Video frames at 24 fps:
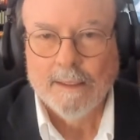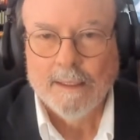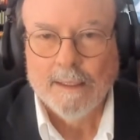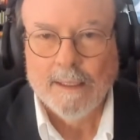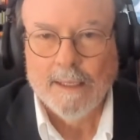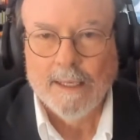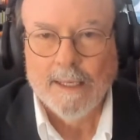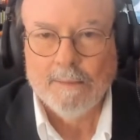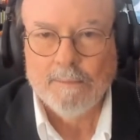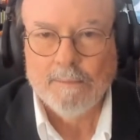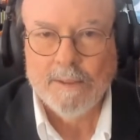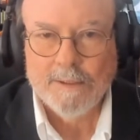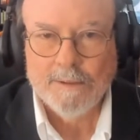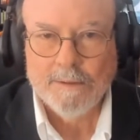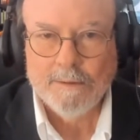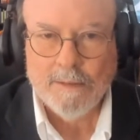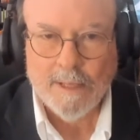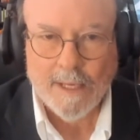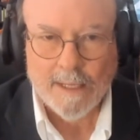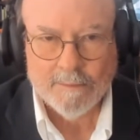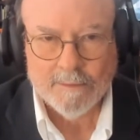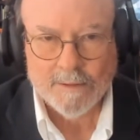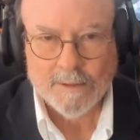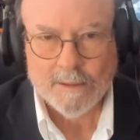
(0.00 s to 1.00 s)
and we do
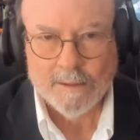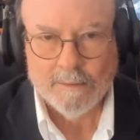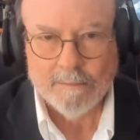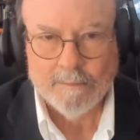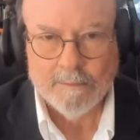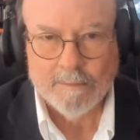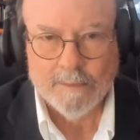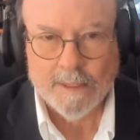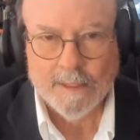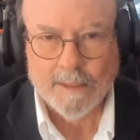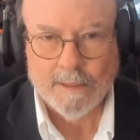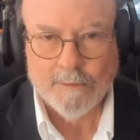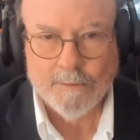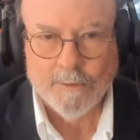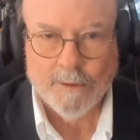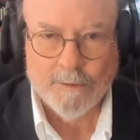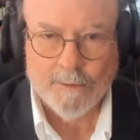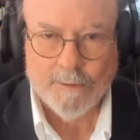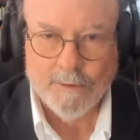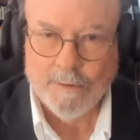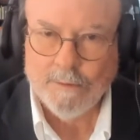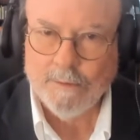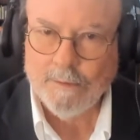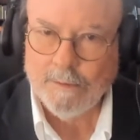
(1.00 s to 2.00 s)
have some
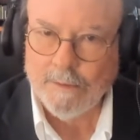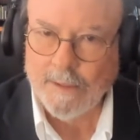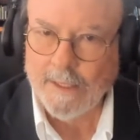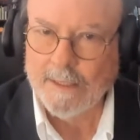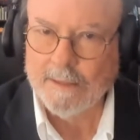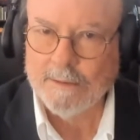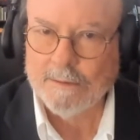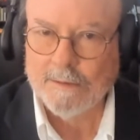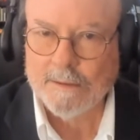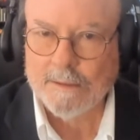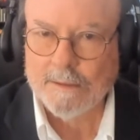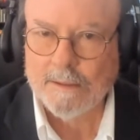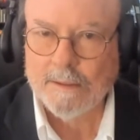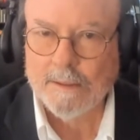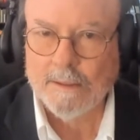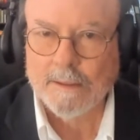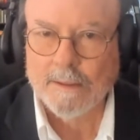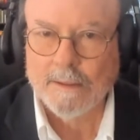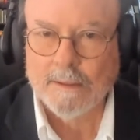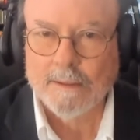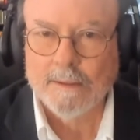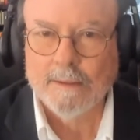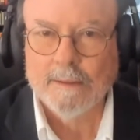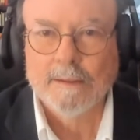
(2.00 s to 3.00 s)
new things
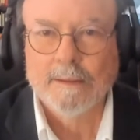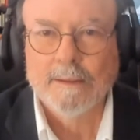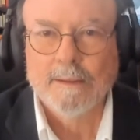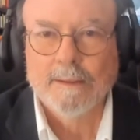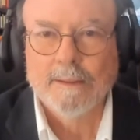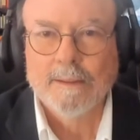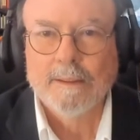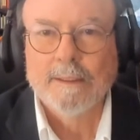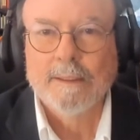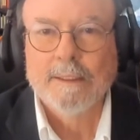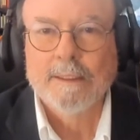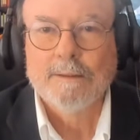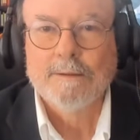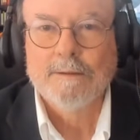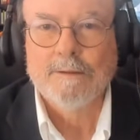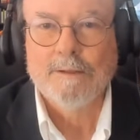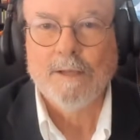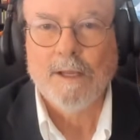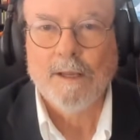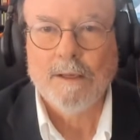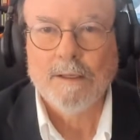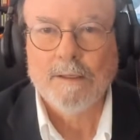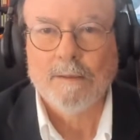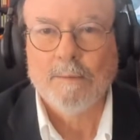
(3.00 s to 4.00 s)
to
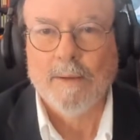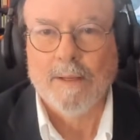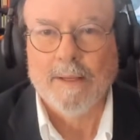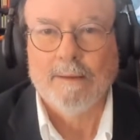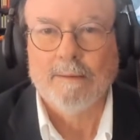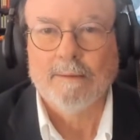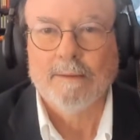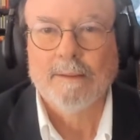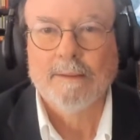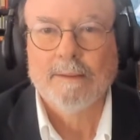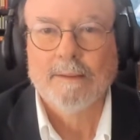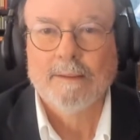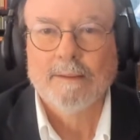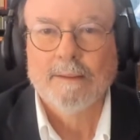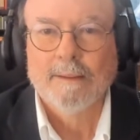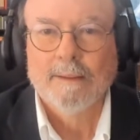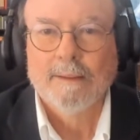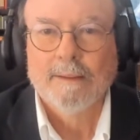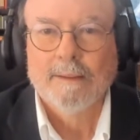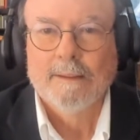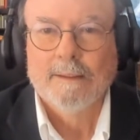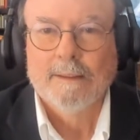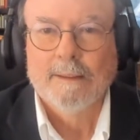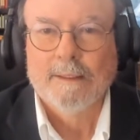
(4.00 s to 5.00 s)
talk about,
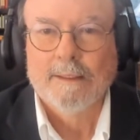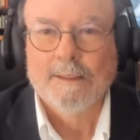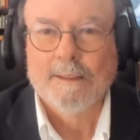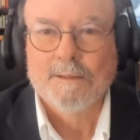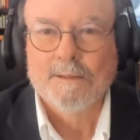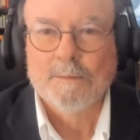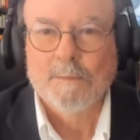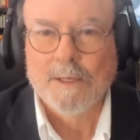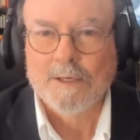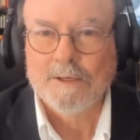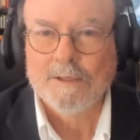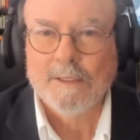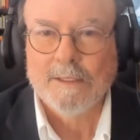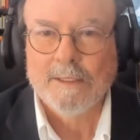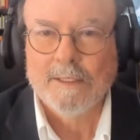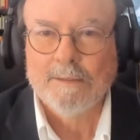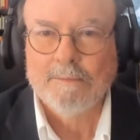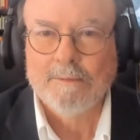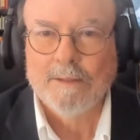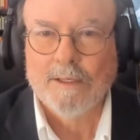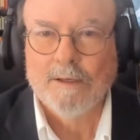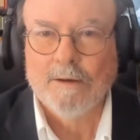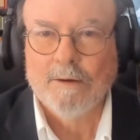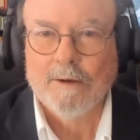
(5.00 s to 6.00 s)
especially in
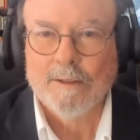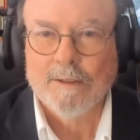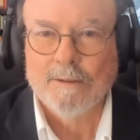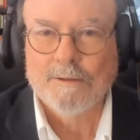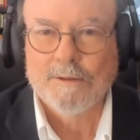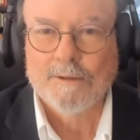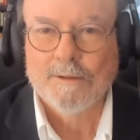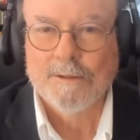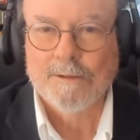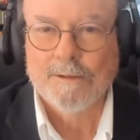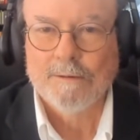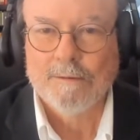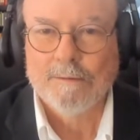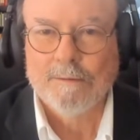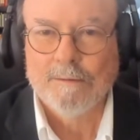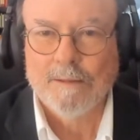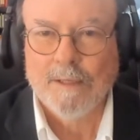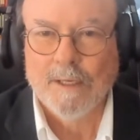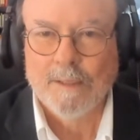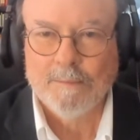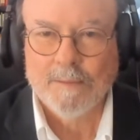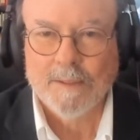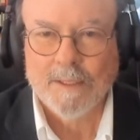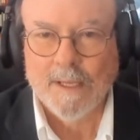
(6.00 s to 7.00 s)
regards to
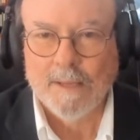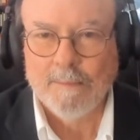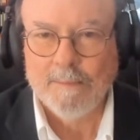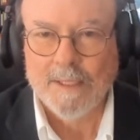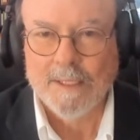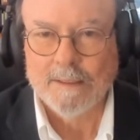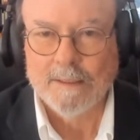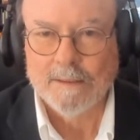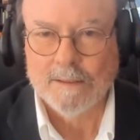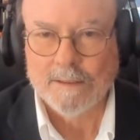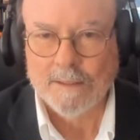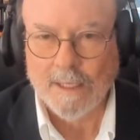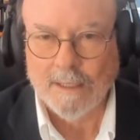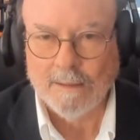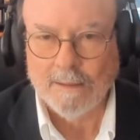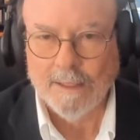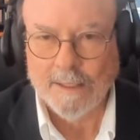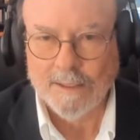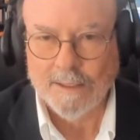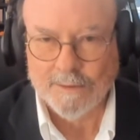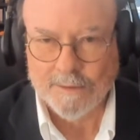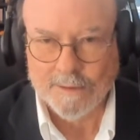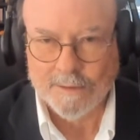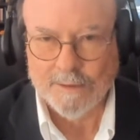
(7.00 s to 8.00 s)
upcoming
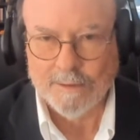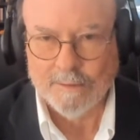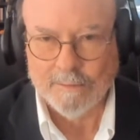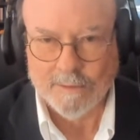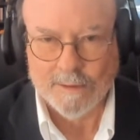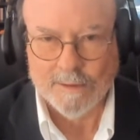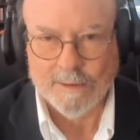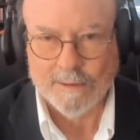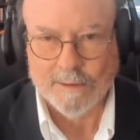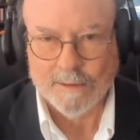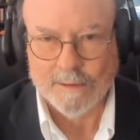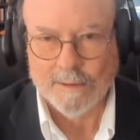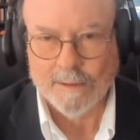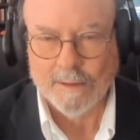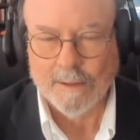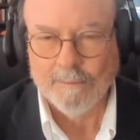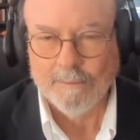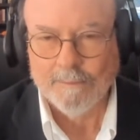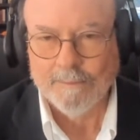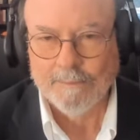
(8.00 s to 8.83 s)
Sunday services.